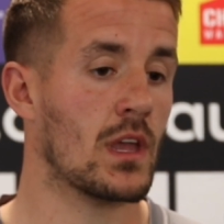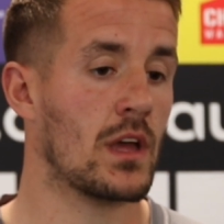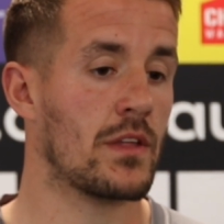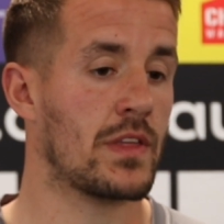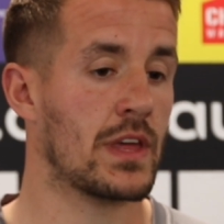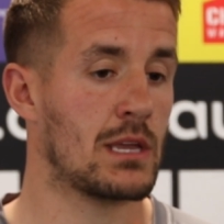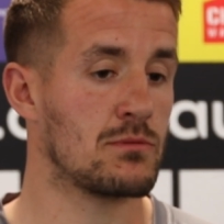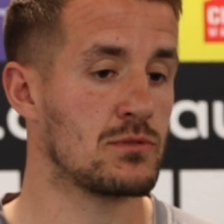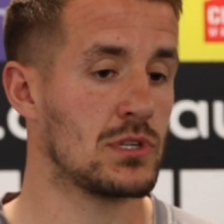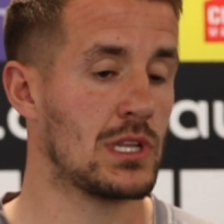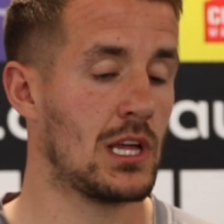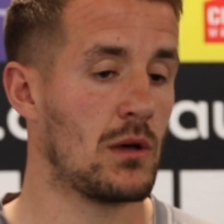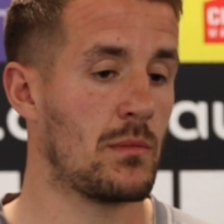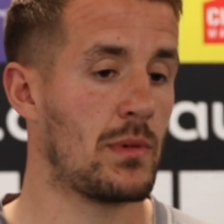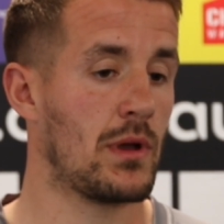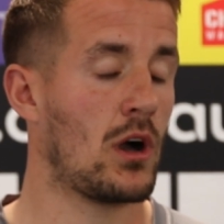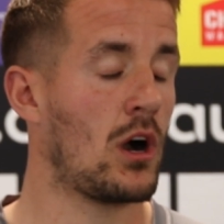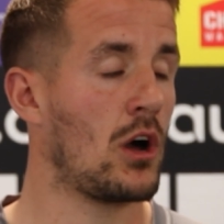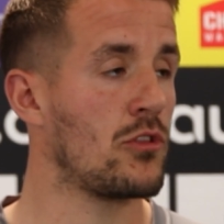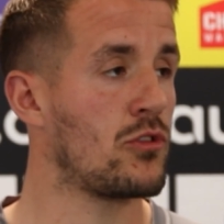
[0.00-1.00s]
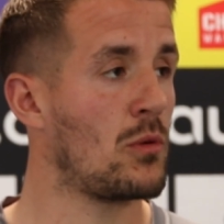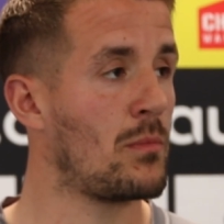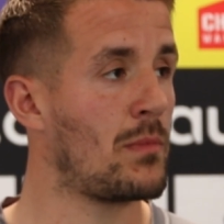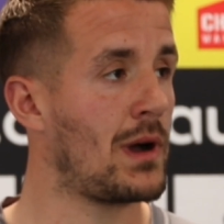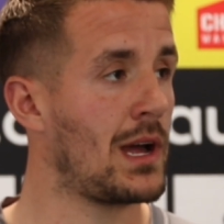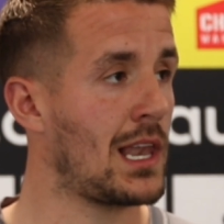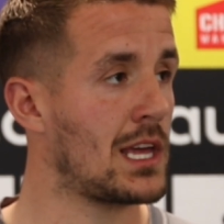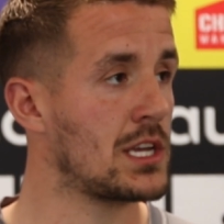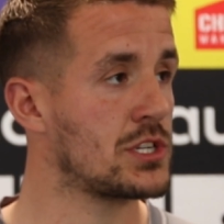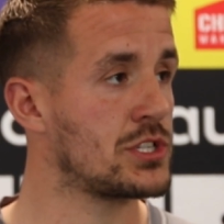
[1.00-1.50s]
I think he was a little bit hard done
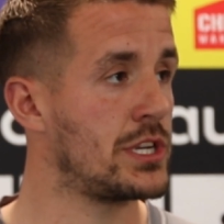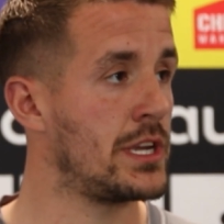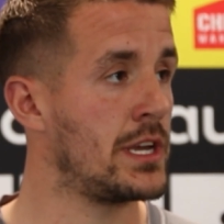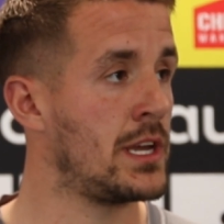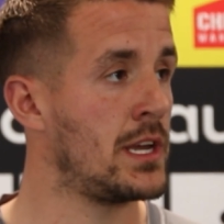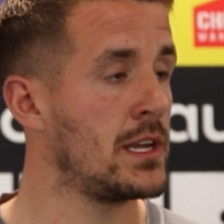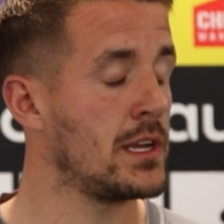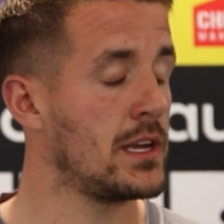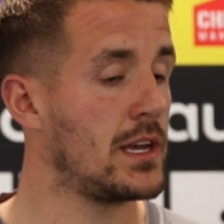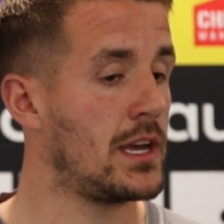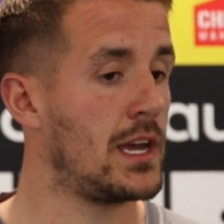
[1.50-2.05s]
by last year.